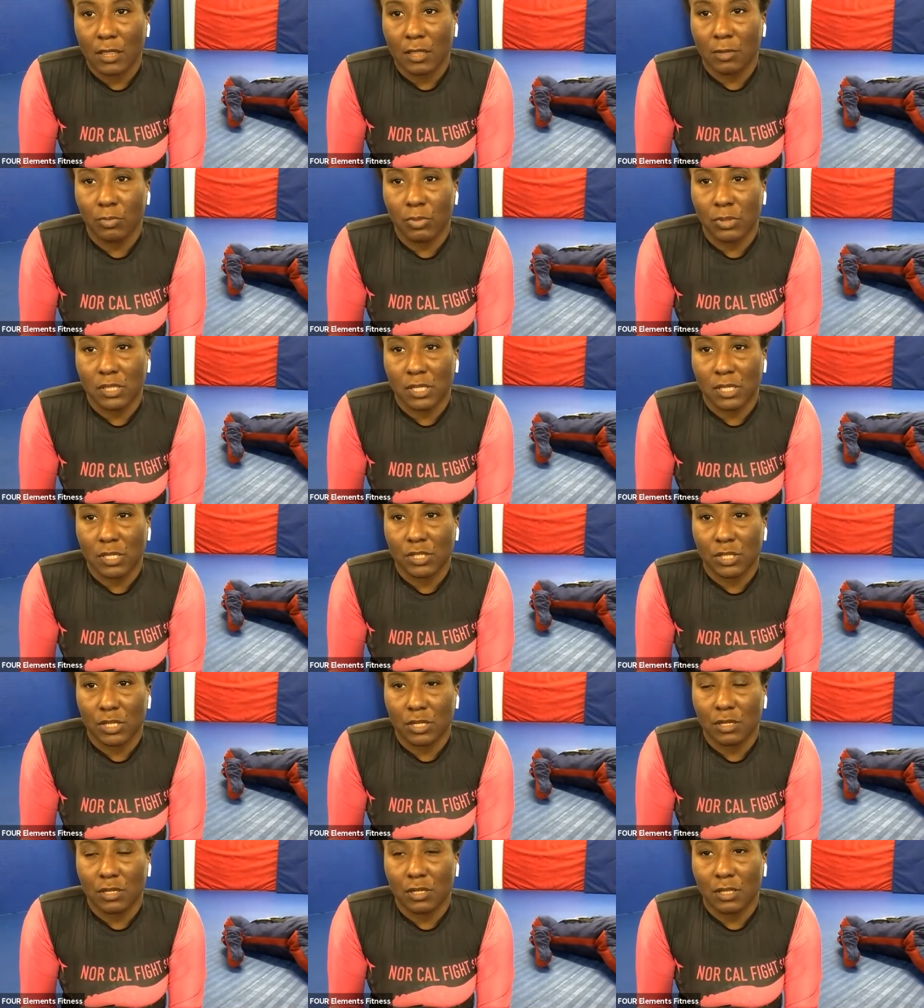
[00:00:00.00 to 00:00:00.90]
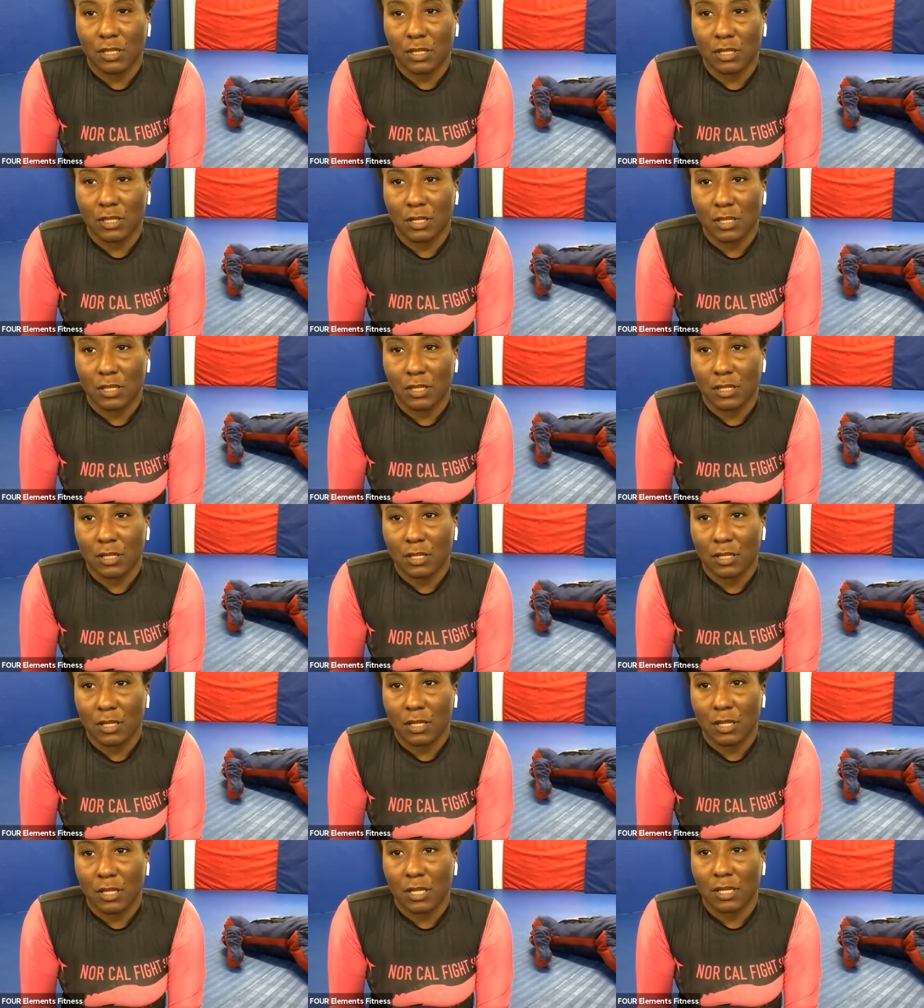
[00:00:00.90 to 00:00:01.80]
the position
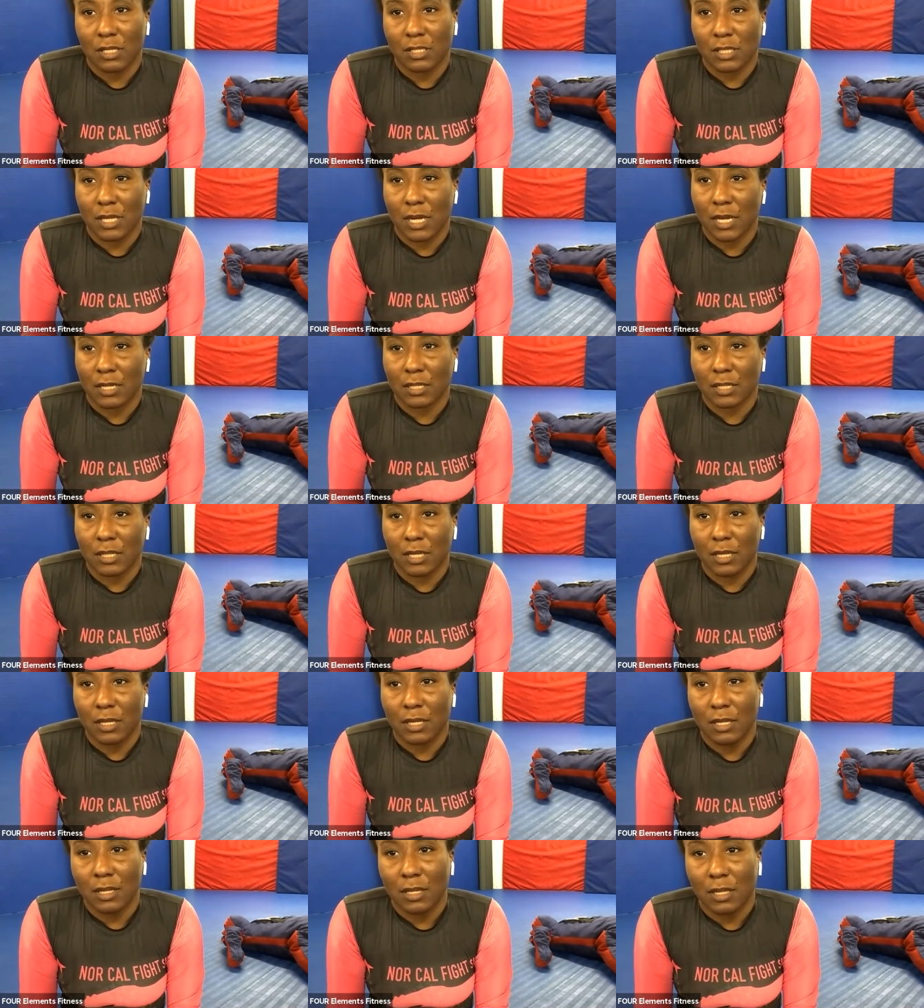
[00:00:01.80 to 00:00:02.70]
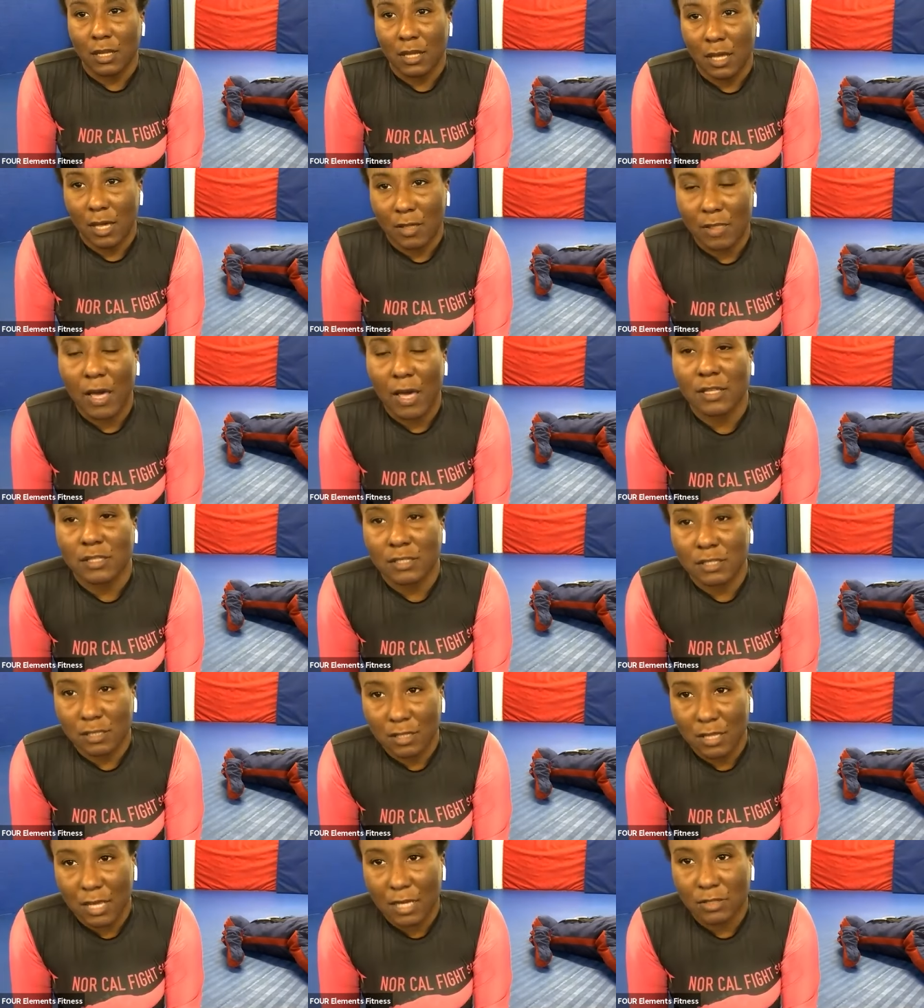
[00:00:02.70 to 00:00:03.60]
exactly, and
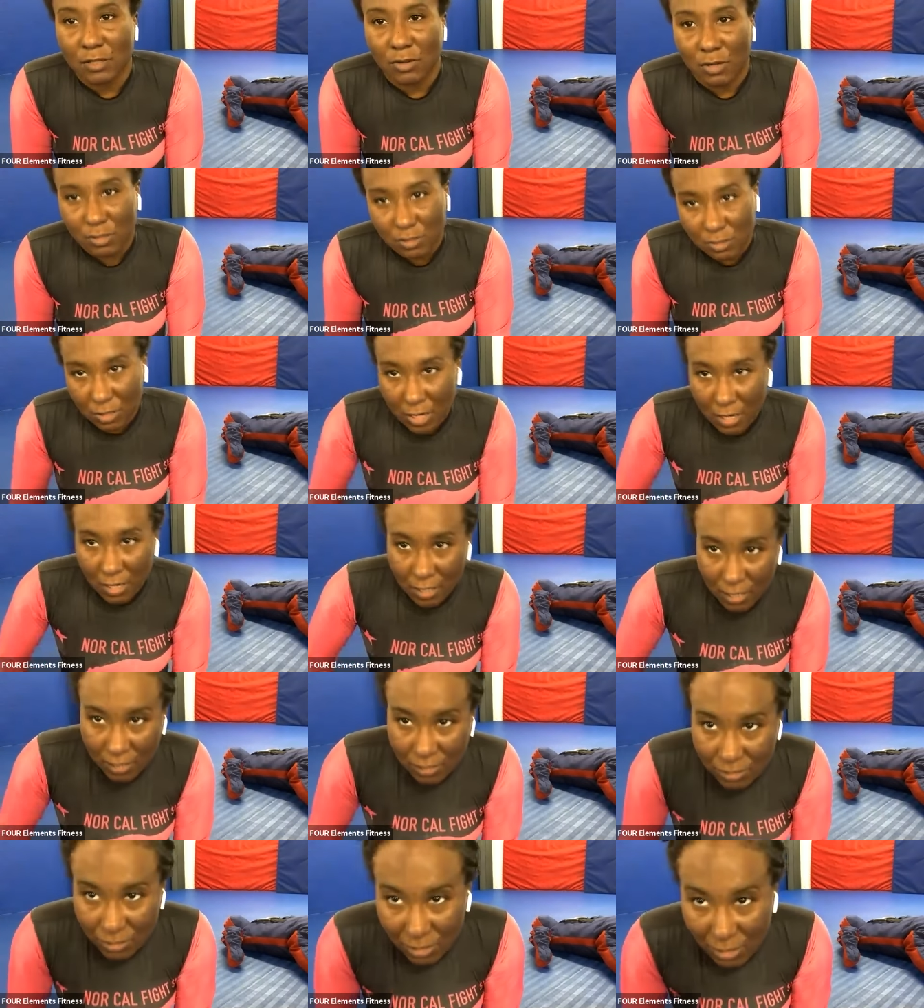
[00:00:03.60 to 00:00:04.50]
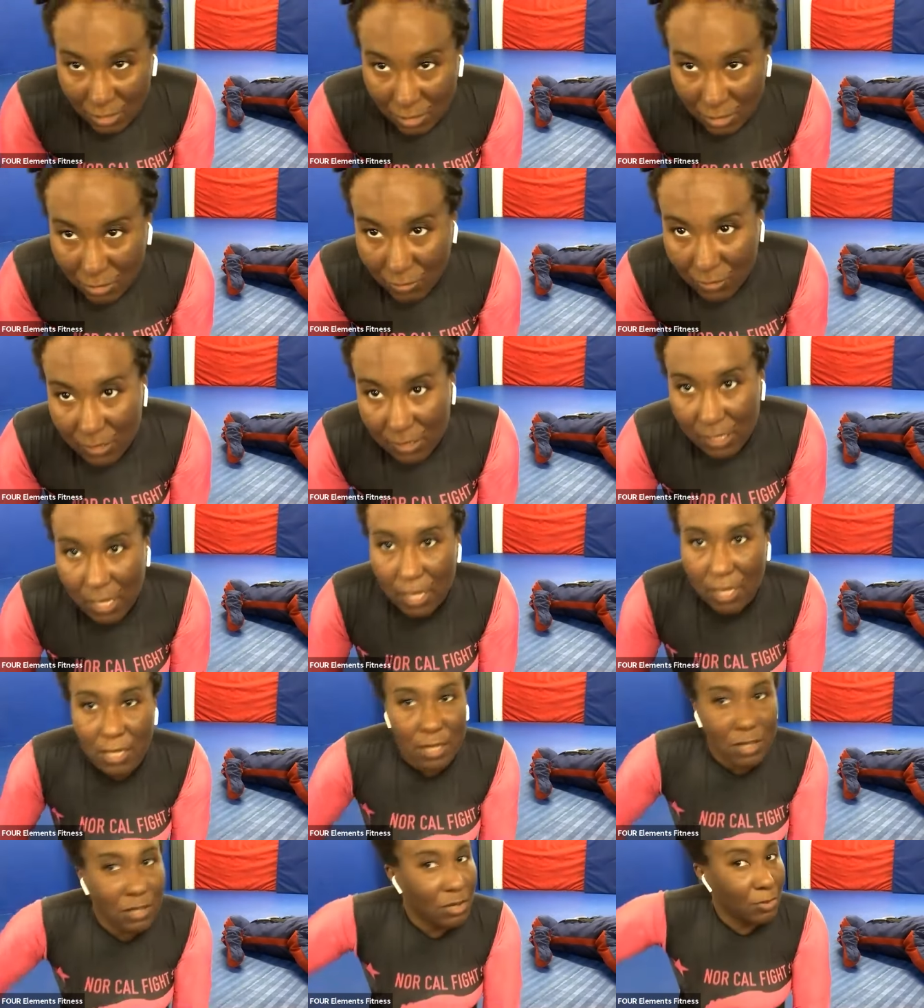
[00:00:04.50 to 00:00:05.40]
that's what I was trying to get you to do. It's
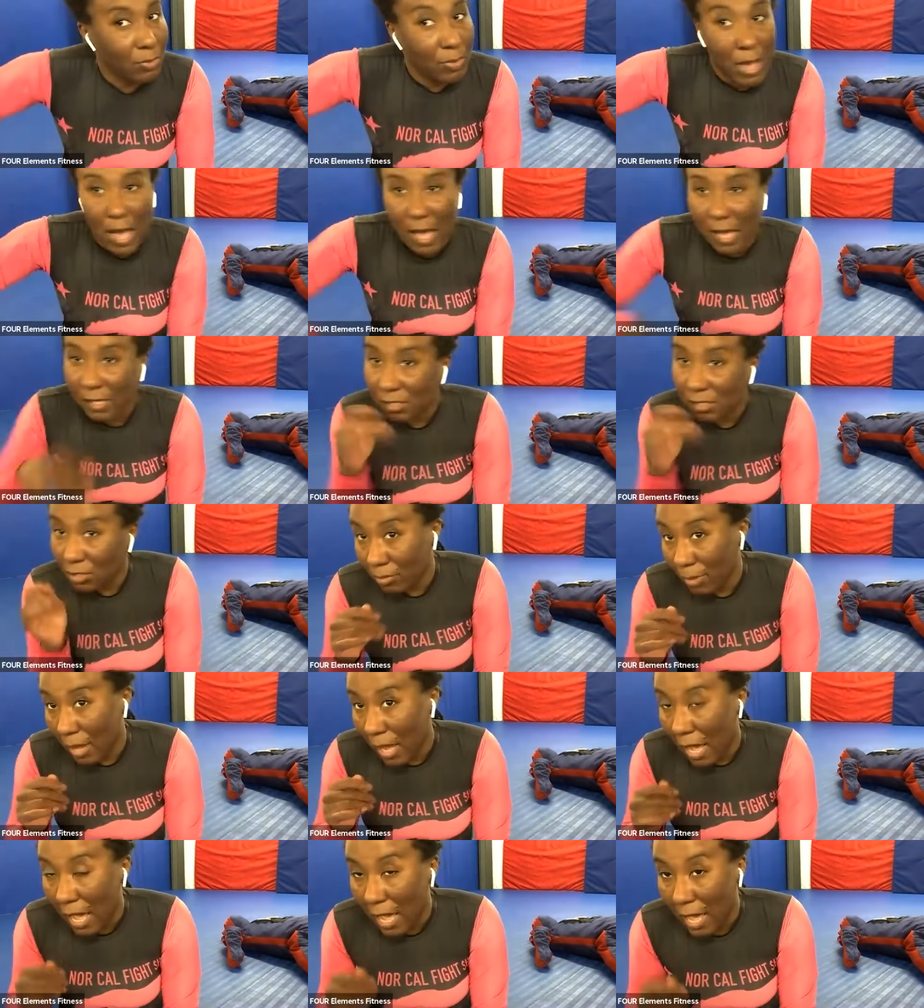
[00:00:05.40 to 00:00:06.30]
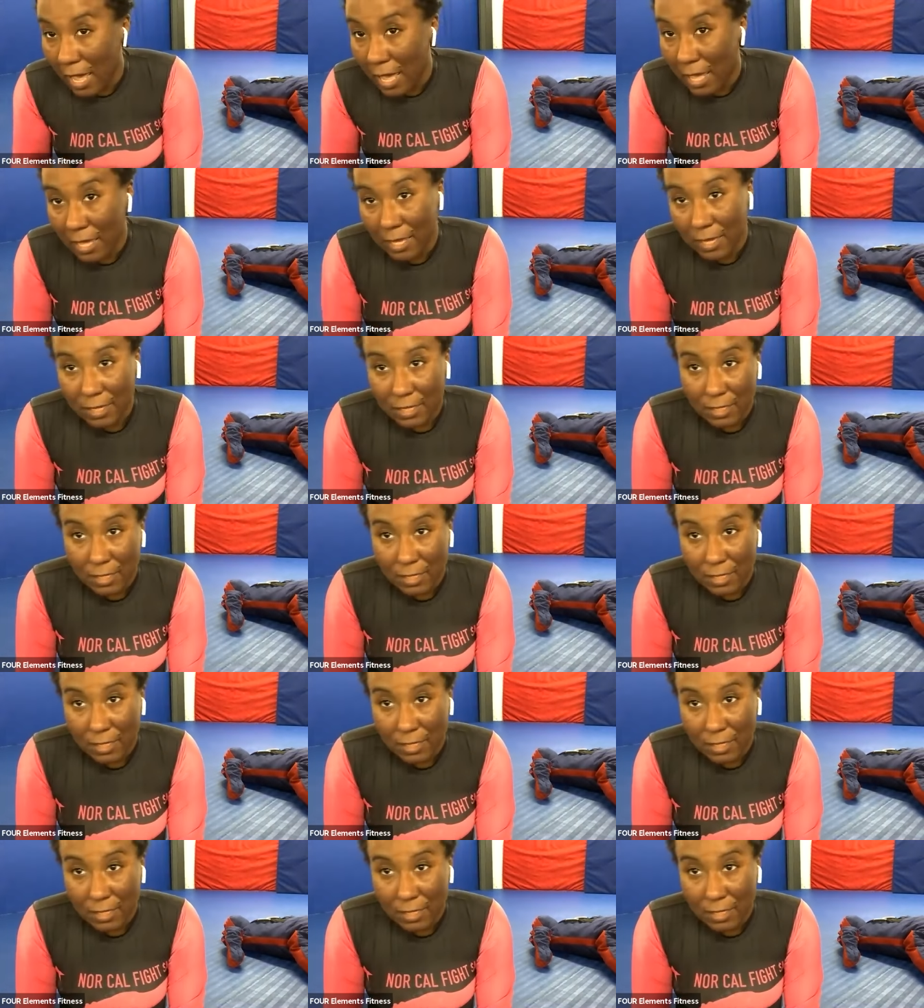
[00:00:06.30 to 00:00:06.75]
like either pass her by,